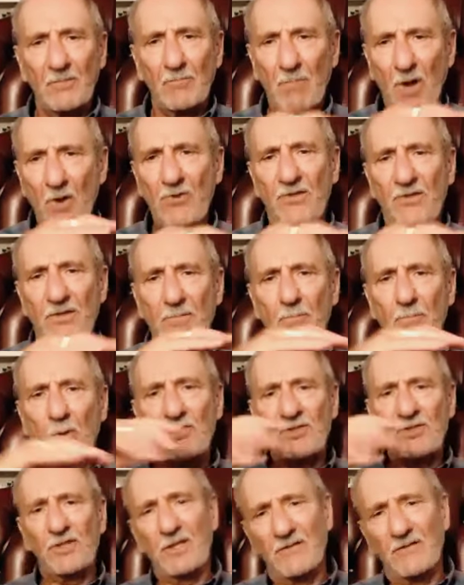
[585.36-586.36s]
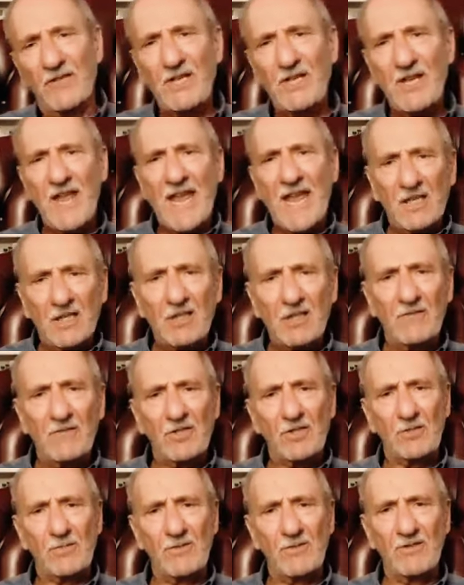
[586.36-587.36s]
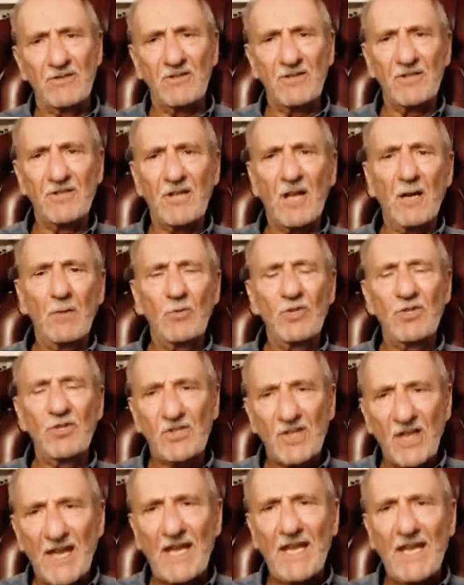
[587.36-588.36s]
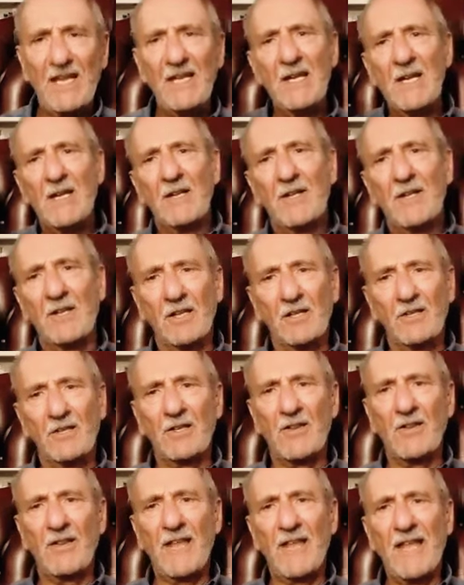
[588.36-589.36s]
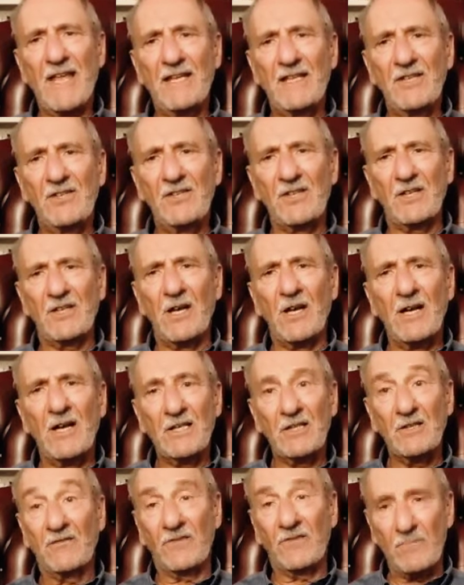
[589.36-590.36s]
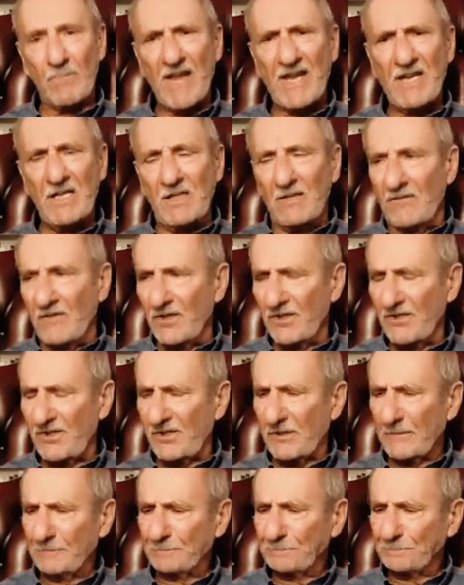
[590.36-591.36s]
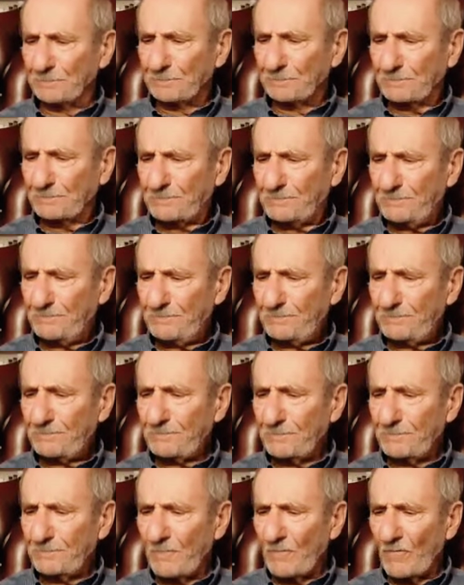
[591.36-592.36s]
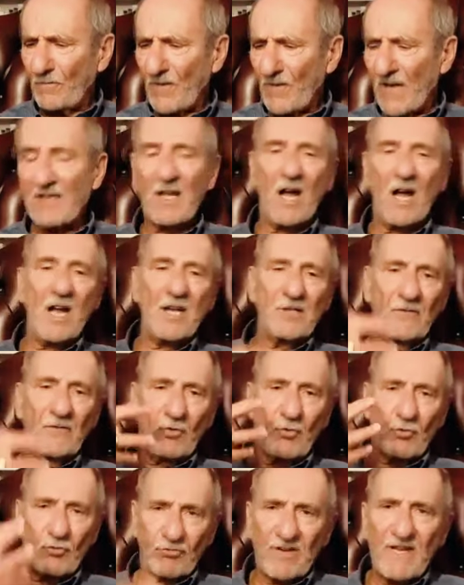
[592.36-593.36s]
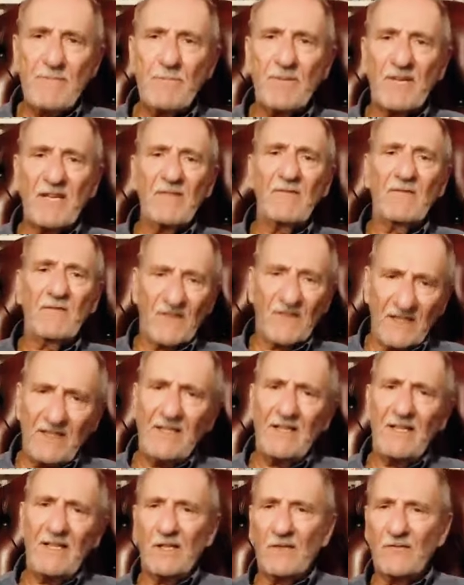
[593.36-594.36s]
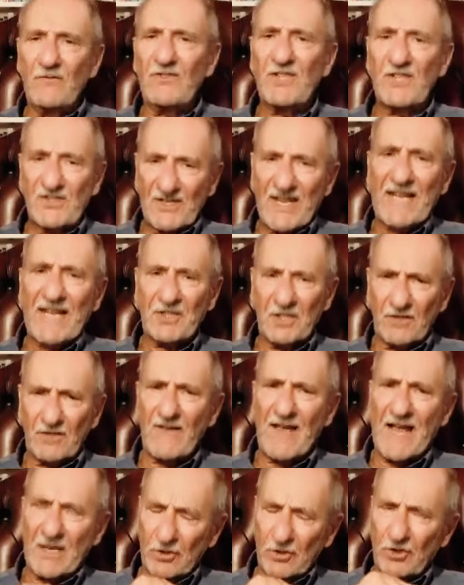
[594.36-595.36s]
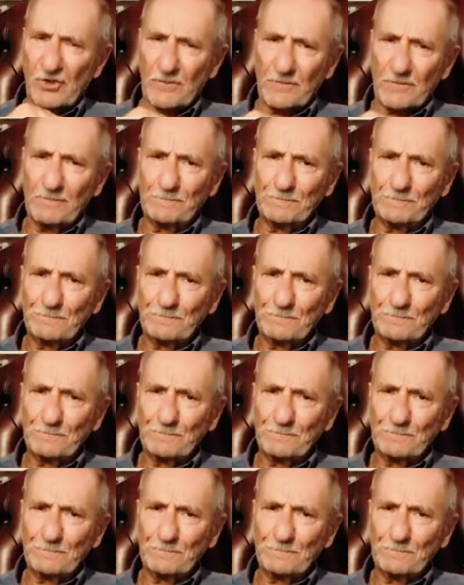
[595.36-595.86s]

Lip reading: both the positive and negative experiences, I would say that there is a kind of, for many of us, a kind of creeping feeling of dissatisfaction,